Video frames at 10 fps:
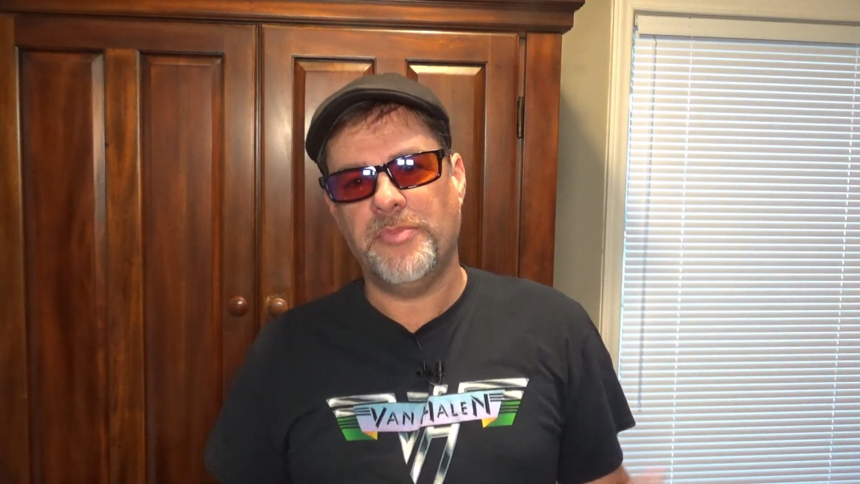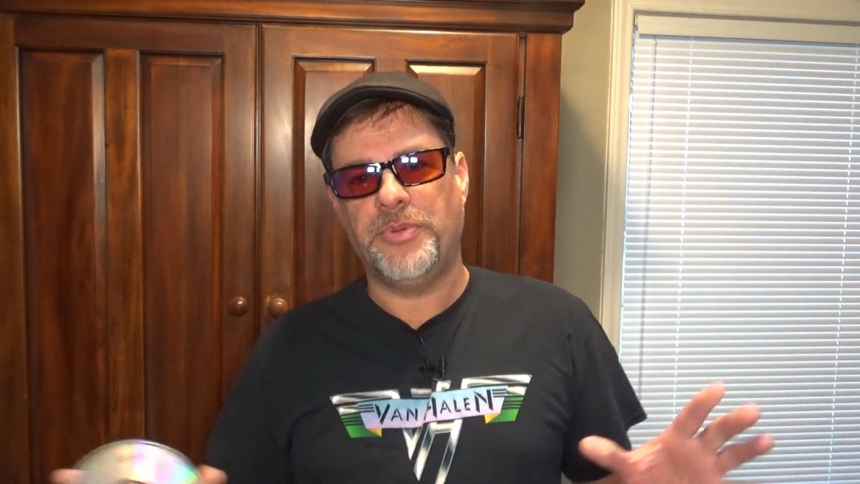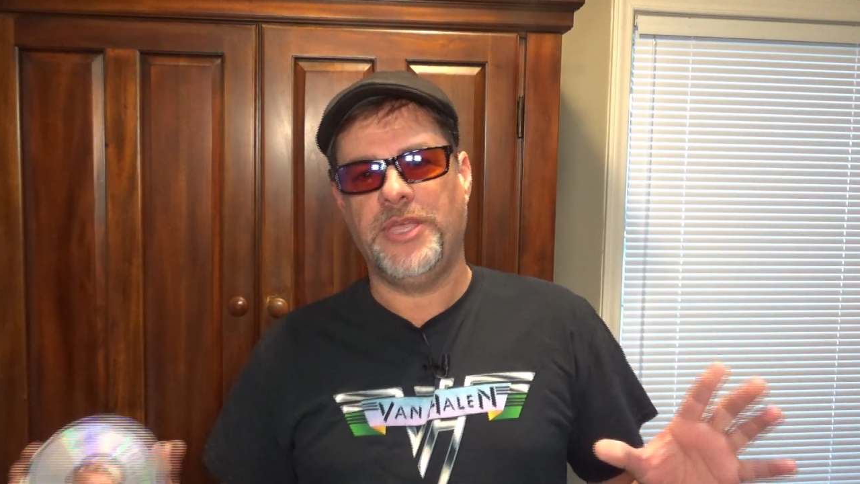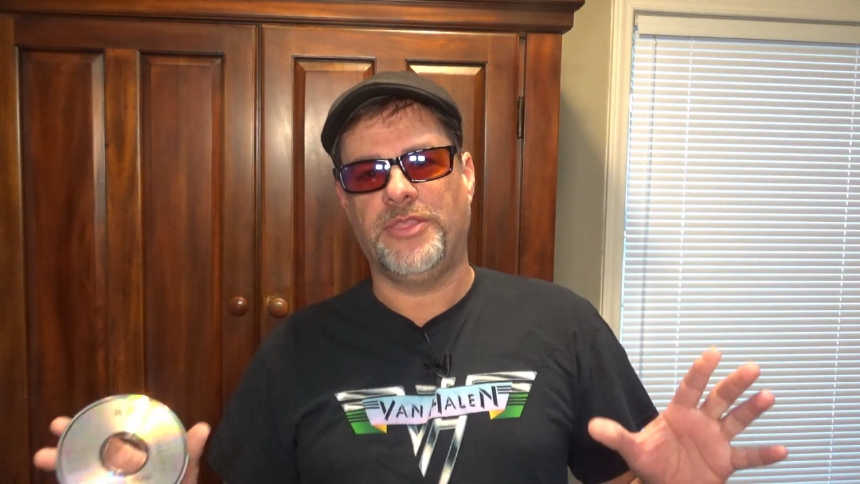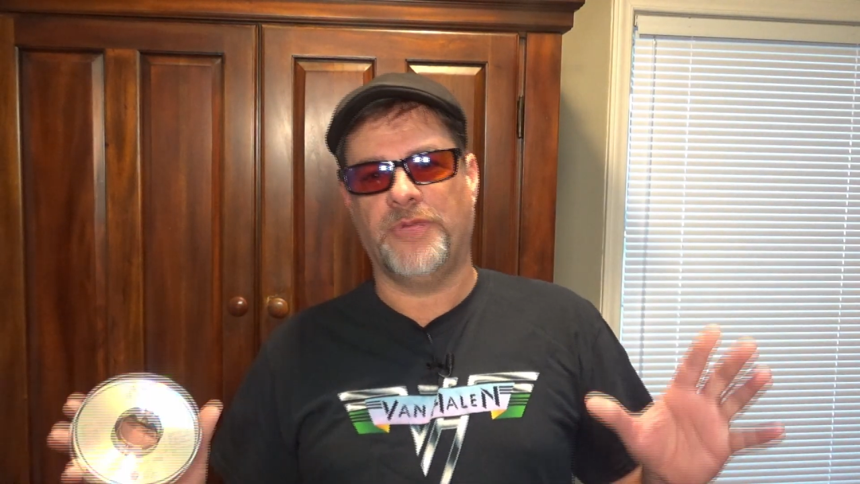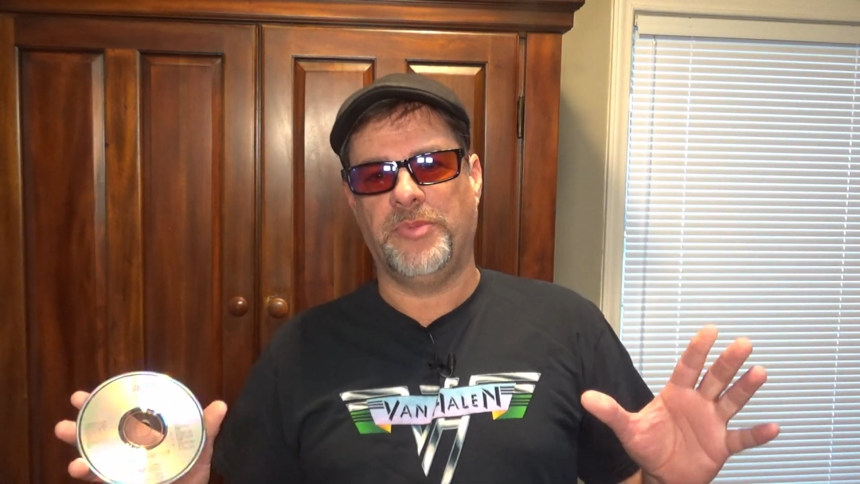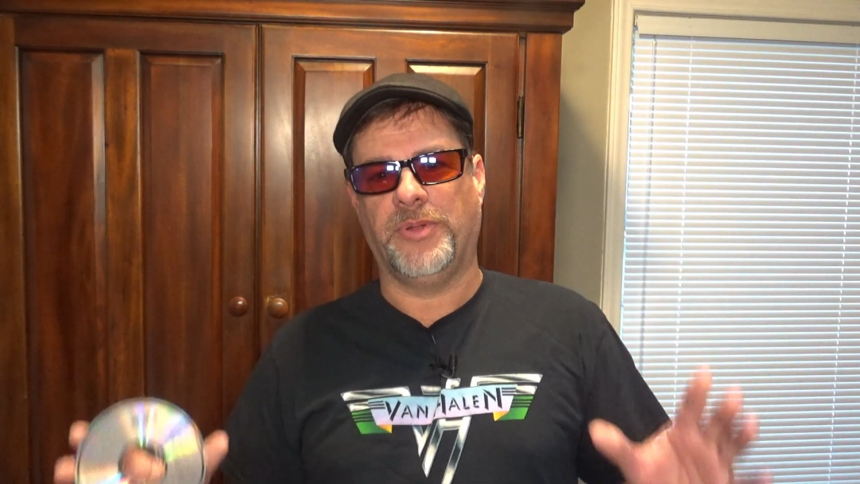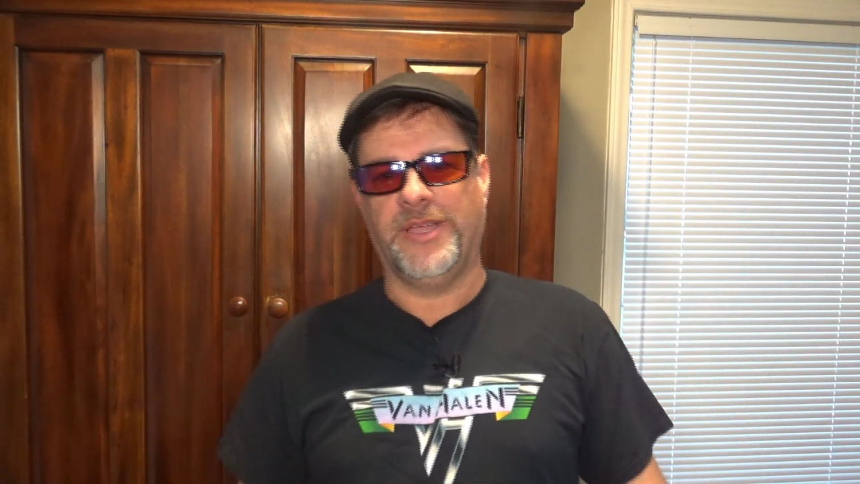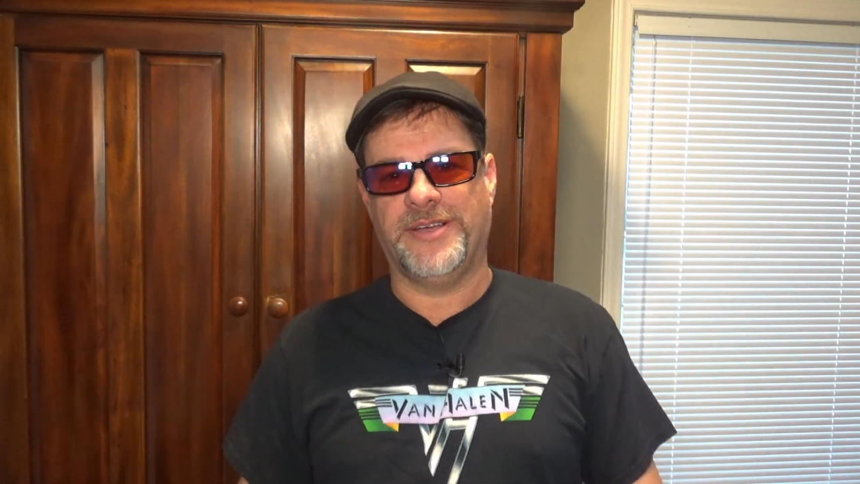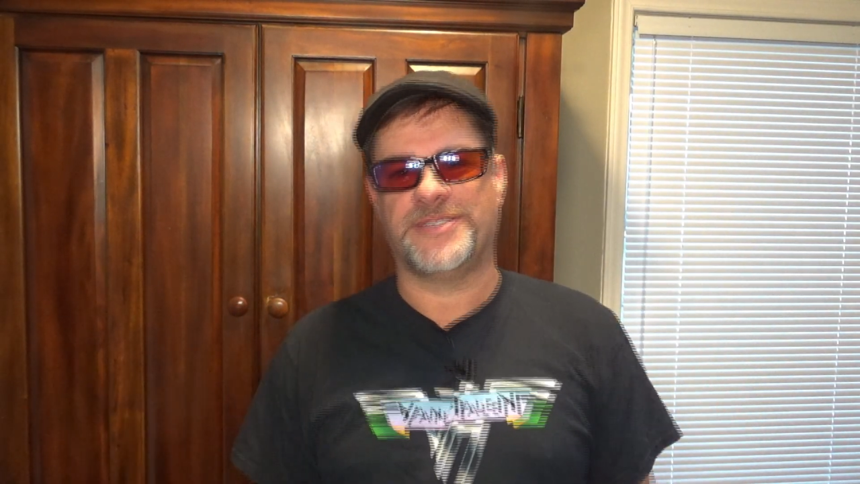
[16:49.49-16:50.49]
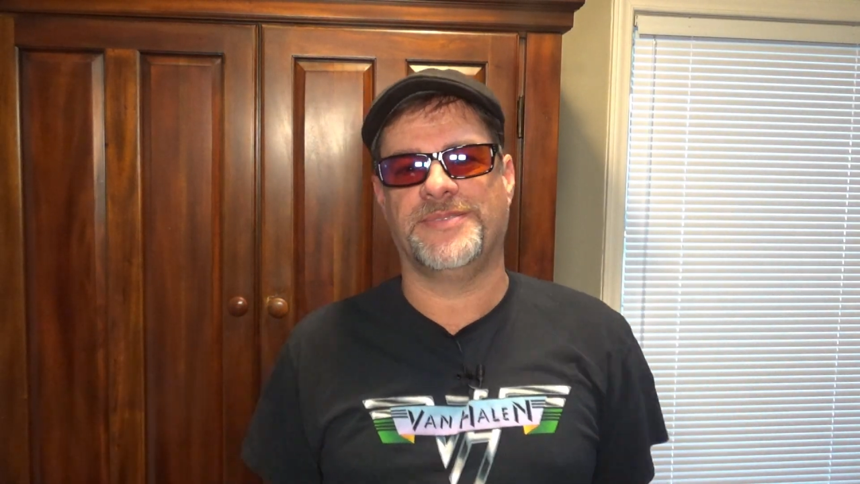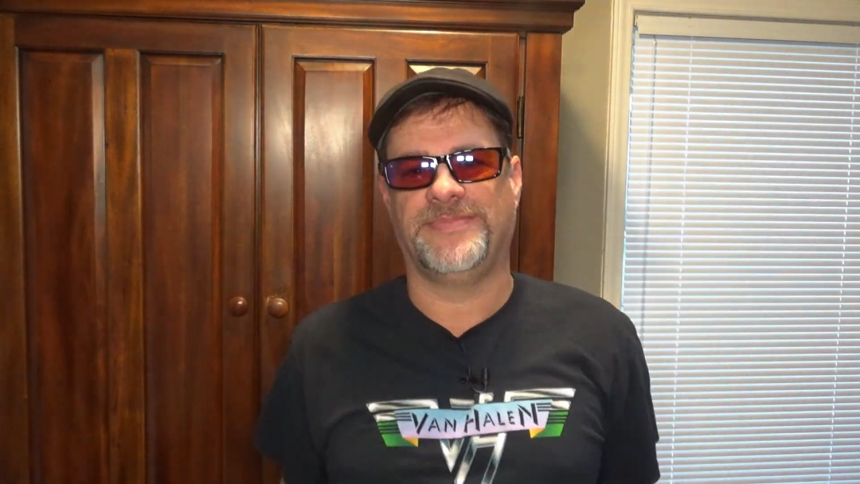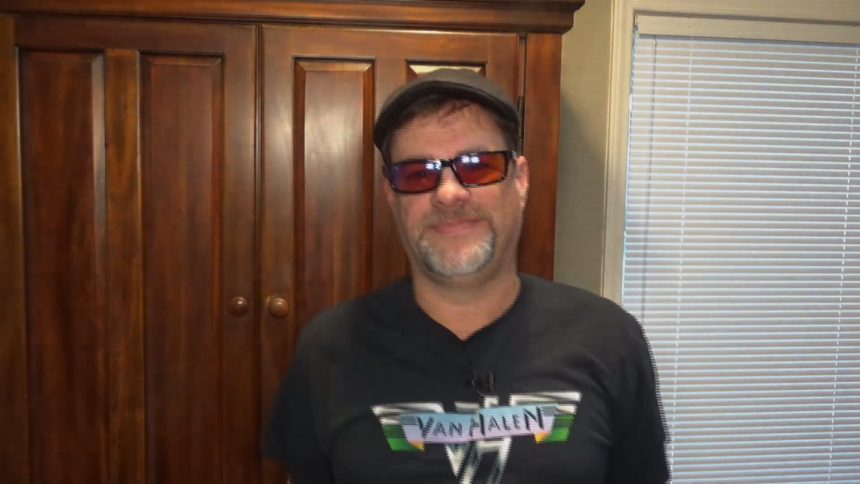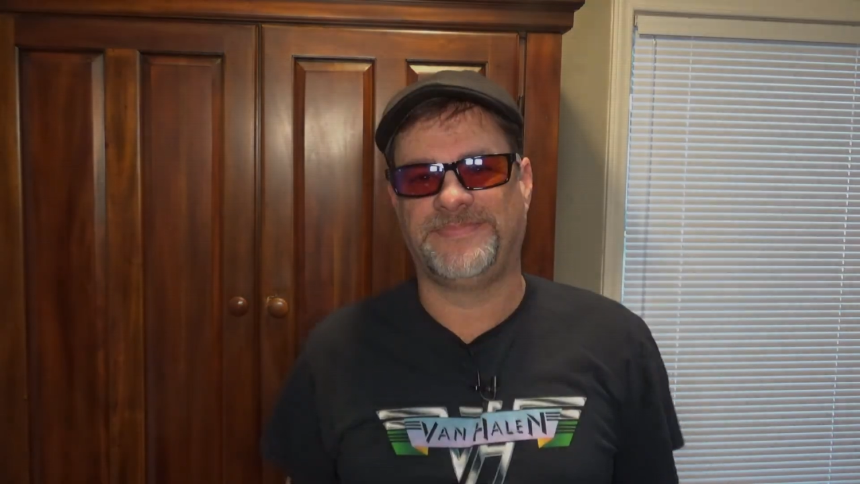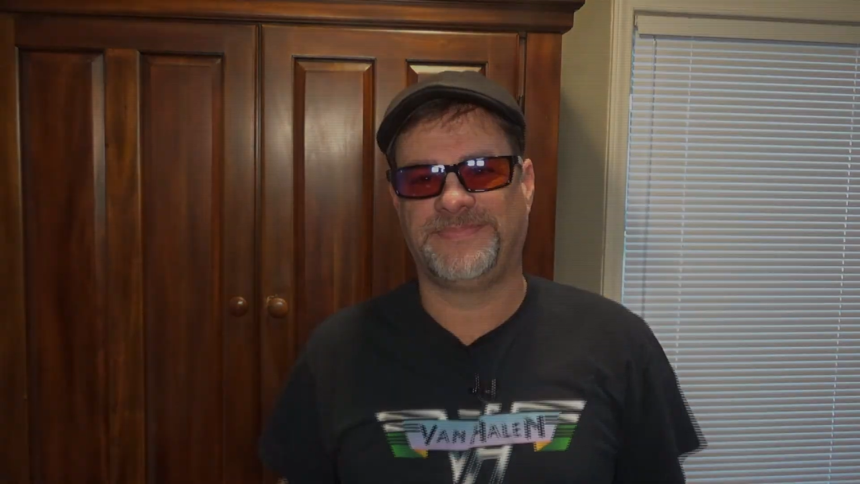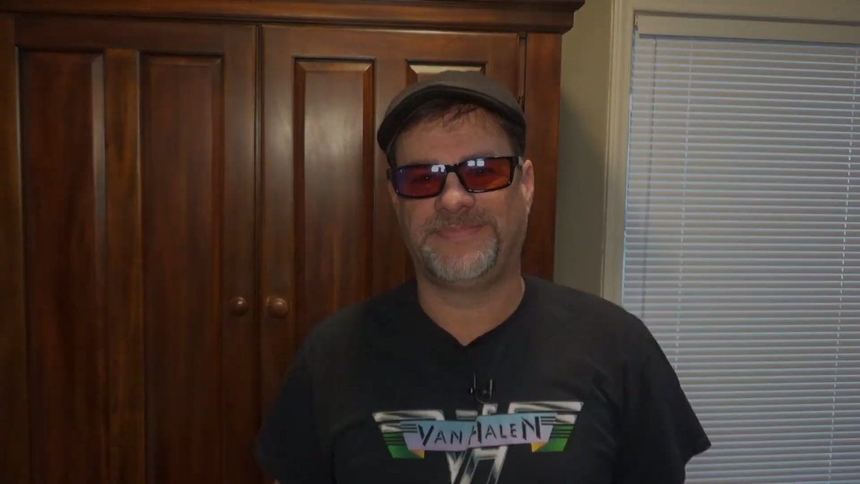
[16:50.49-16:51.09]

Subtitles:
MP3 players.